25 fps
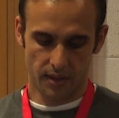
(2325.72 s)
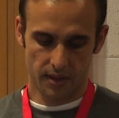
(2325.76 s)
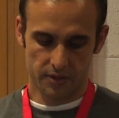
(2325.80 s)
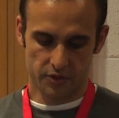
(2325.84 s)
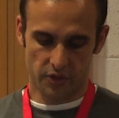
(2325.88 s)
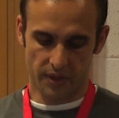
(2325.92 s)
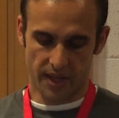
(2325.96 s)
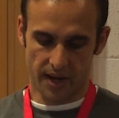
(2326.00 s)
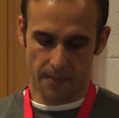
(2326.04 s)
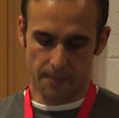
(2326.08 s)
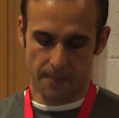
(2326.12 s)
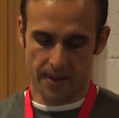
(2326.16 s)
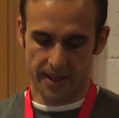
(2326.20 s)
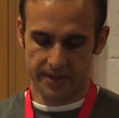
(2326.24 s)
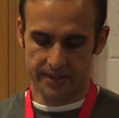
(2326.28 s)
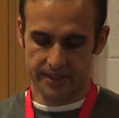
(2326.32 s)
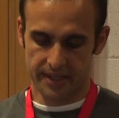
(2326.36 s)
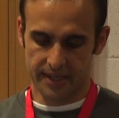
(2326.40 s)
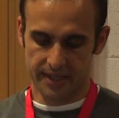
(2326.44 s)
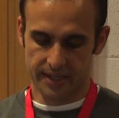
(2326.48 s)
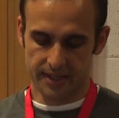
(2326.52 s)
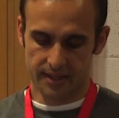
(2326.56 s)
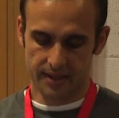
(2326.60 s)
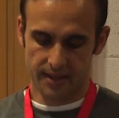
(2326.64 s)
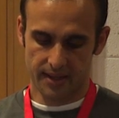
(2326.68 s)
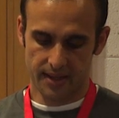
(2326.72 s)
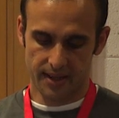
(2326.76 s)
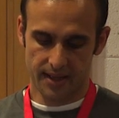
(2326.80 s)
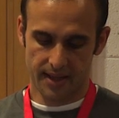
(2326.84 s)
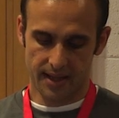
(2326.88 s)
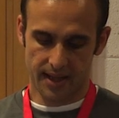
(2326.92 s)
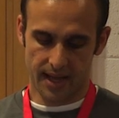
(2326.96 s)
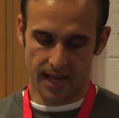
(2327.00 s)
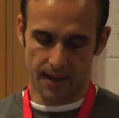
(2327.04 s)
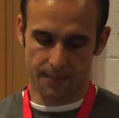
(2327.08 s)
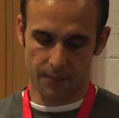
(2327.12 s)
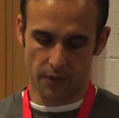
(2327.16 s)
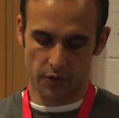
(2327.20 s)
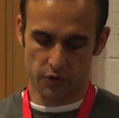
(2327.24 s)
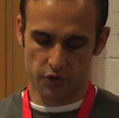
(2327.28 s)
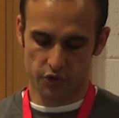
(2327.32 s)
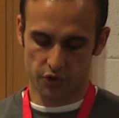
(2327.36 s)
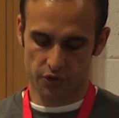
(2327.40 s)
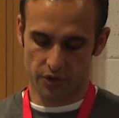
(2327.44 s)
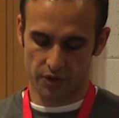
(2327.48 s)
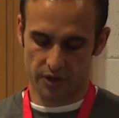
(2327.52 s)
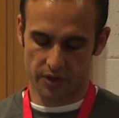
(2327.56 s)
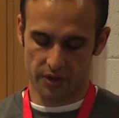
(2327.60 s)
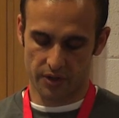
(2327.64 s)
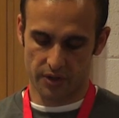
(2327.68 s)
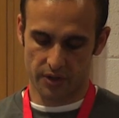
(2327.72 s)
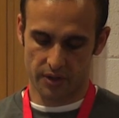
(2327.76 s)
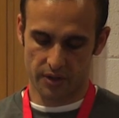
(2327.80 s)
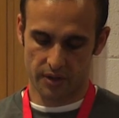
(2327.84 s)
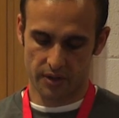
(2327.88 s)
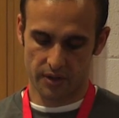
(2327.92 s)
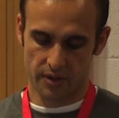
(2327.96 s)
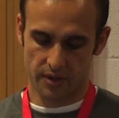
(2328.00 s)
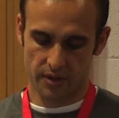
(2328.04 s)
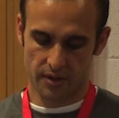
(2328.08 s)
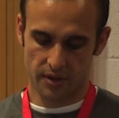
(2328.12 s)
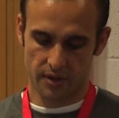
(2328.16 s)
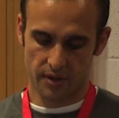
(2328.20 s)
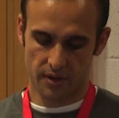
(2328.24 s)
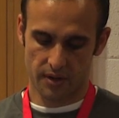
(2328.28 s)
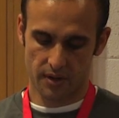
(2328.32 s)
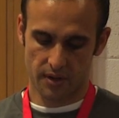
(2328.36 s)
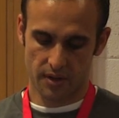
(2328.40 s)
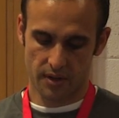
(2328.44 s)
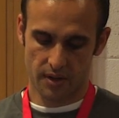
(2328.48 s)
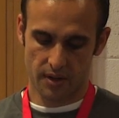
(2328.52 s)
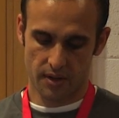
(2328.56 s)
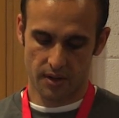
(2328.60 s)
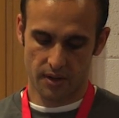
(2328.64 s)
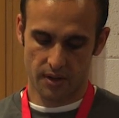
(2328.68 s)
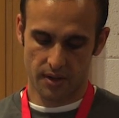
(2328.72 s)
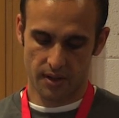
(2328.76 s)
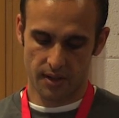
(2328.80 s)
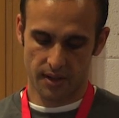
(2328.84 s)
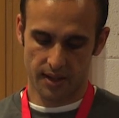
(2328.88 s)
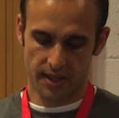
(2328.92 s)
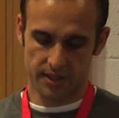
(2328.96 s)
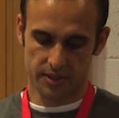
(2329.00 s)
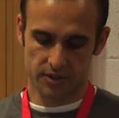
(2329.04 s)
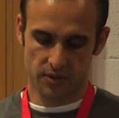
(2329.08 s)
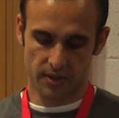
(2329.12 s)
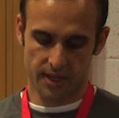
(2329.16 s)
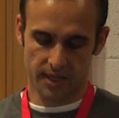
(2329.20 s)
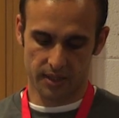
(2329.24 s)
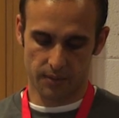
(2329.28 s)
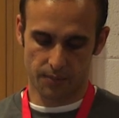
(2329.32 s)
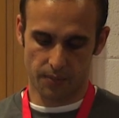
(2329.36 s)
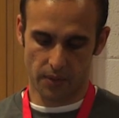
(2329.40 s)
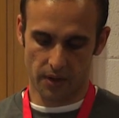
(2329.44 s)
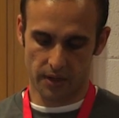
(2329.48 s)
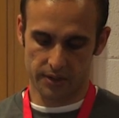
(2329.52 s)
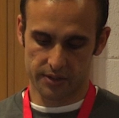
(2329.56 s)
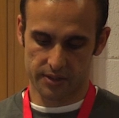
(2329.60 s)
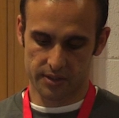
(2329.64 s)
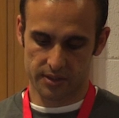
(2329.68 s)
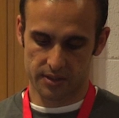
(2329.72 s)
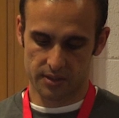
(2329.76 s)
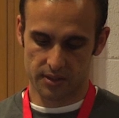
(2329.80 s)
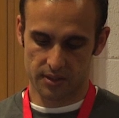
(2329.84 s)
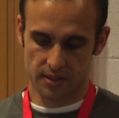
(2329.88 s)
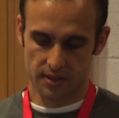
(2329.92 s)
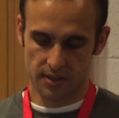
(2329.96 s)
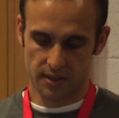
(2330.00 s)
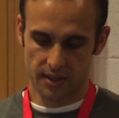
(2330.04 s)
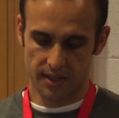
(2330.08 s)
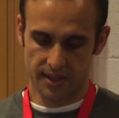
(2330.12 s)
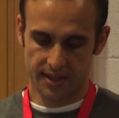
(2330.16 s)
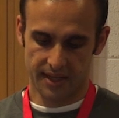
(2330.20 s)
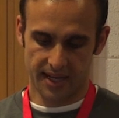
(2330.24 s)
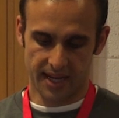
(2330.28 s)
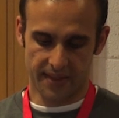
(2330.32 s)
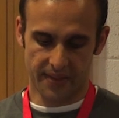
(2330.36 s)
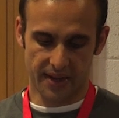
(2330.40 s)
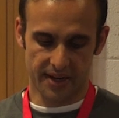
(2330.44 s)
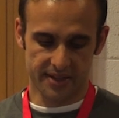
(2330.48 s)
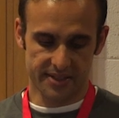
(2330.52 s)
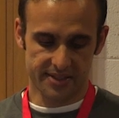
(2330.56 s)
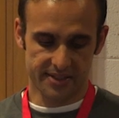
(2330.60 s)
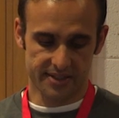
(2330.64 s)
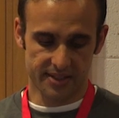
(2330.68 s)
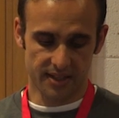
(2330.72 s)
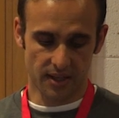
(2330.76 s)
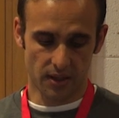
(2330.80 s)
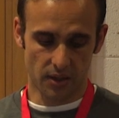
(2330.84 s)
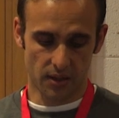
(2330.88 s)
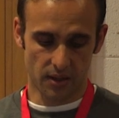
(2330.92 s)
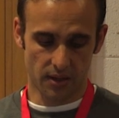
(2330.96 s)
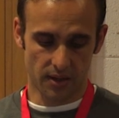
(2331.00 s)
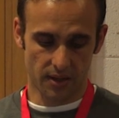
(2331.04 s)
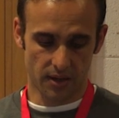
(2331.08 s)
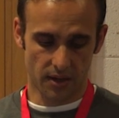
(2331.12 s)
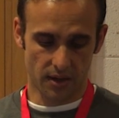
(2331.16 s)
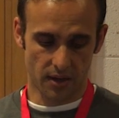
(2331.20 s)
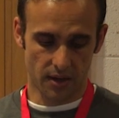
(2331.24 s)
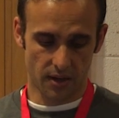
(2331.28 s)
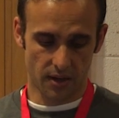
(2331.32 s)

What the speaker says: so they're pending. I'm not sure. Let's look at pods. Yeah, they're still